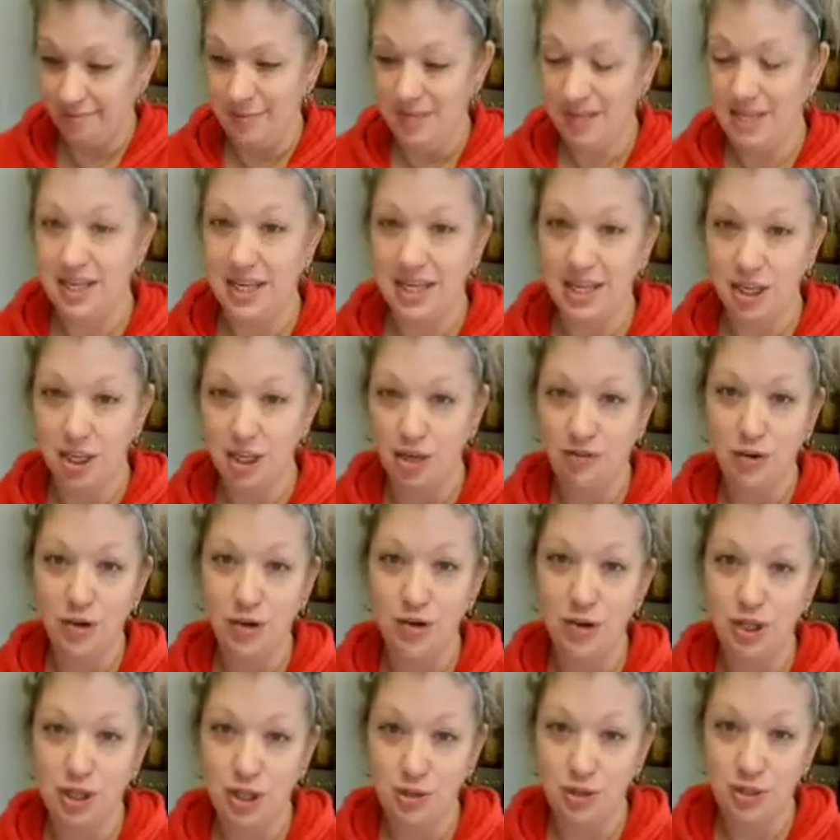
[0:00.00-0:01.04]
dish for
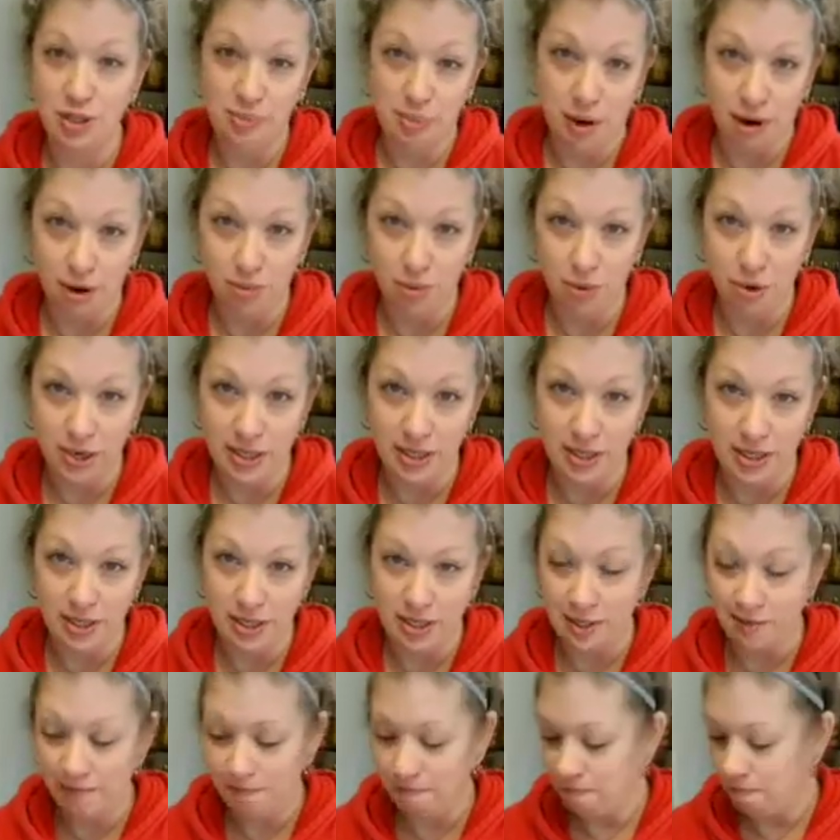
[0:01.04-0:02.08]
2 smart points.
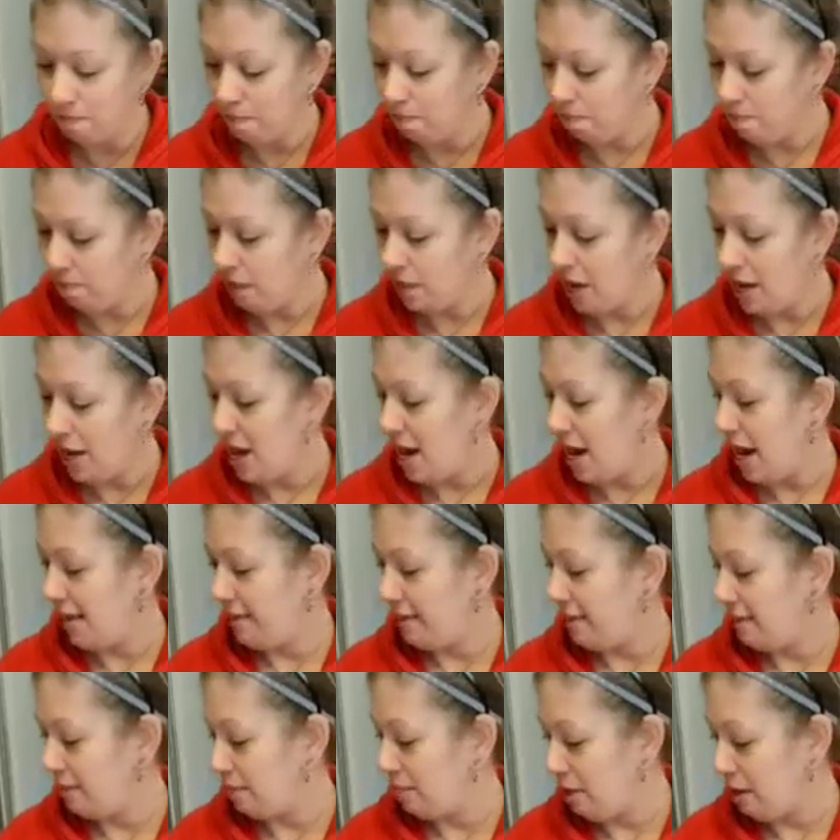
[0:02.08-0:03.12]
And
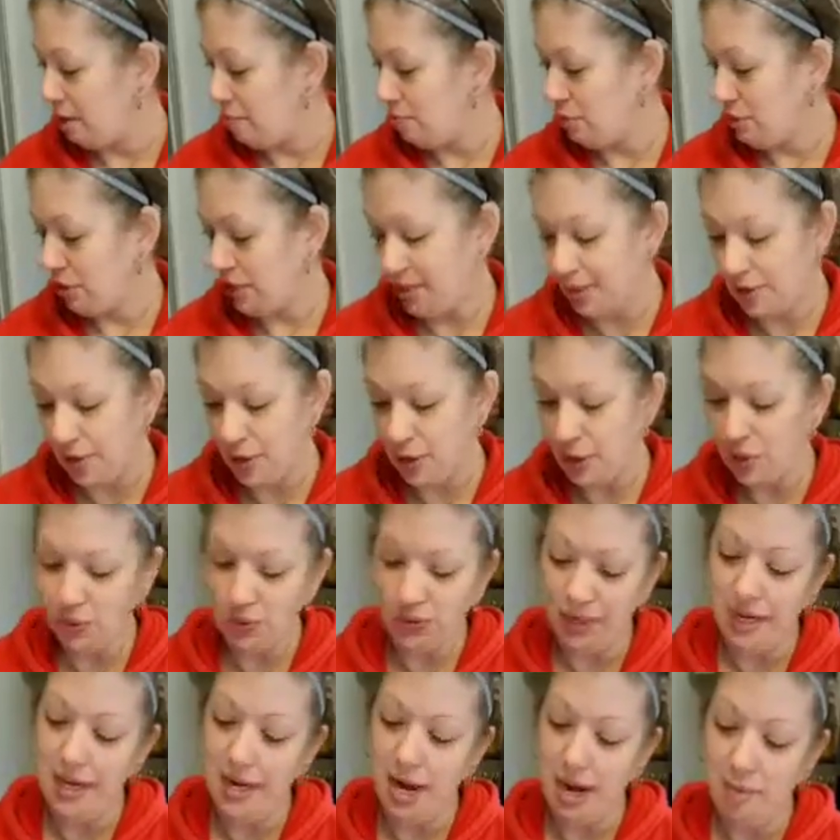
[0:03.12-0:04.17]
the smart points are
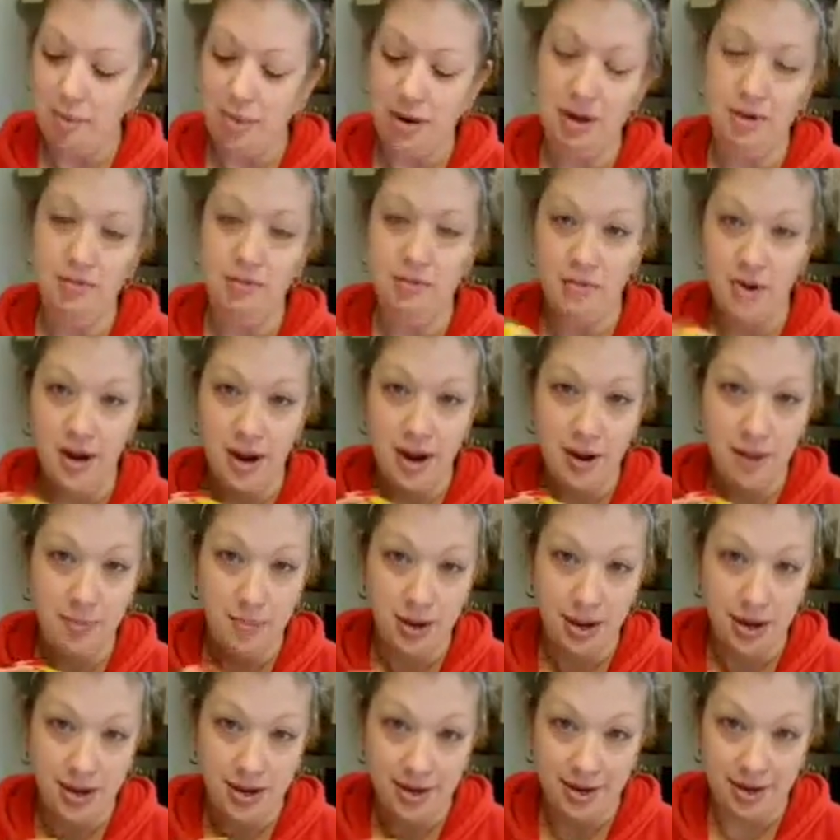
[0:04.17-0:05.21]
only coming from
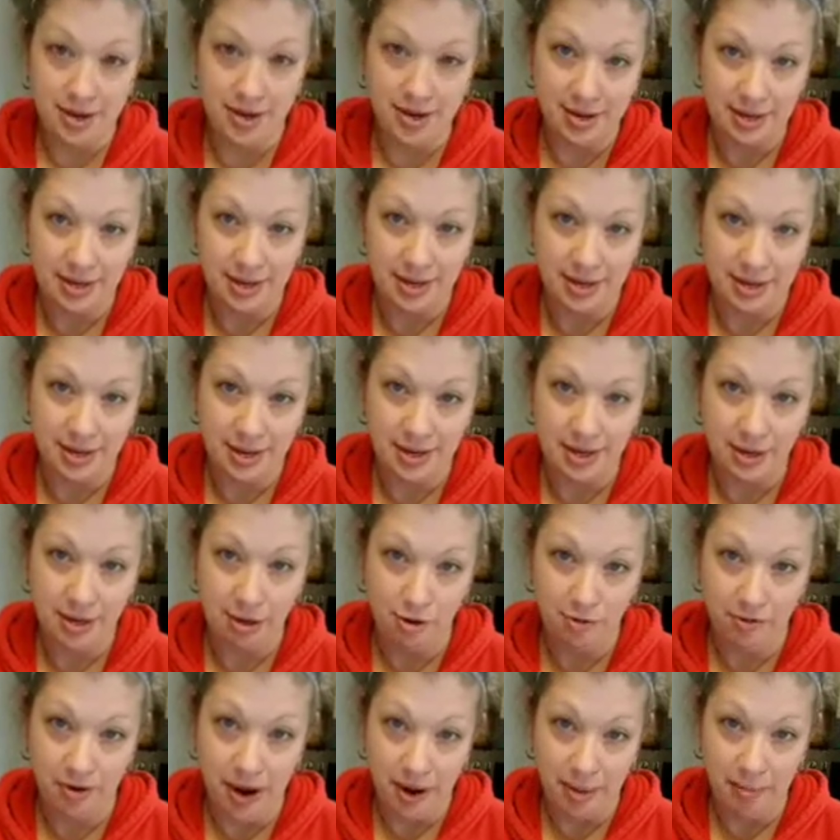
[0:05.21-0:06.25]
the
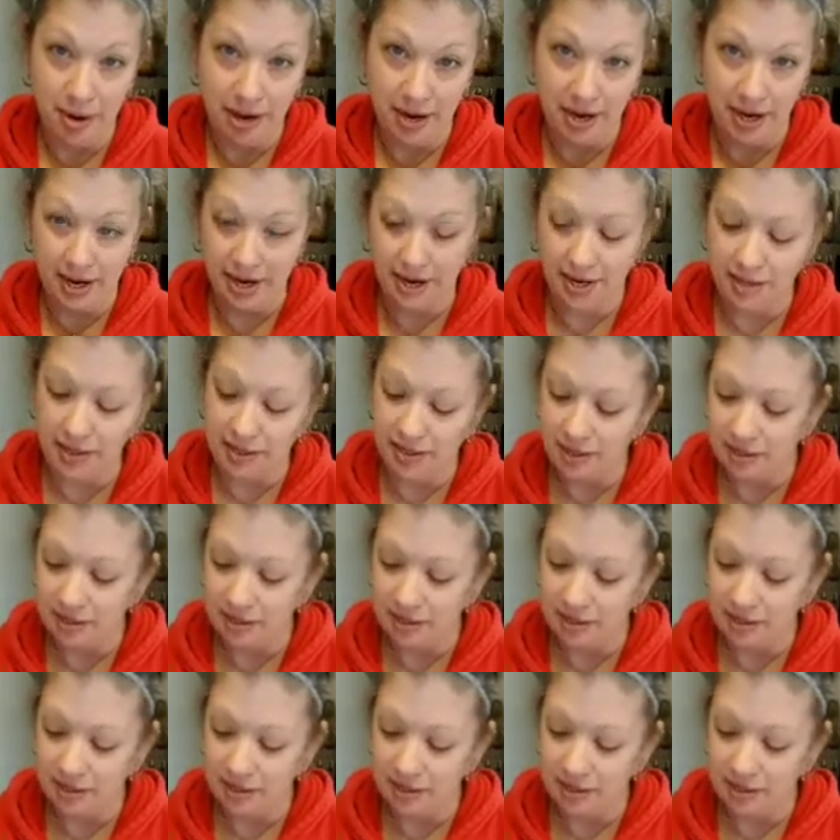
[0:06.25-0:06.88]
low-fat mayonnaise.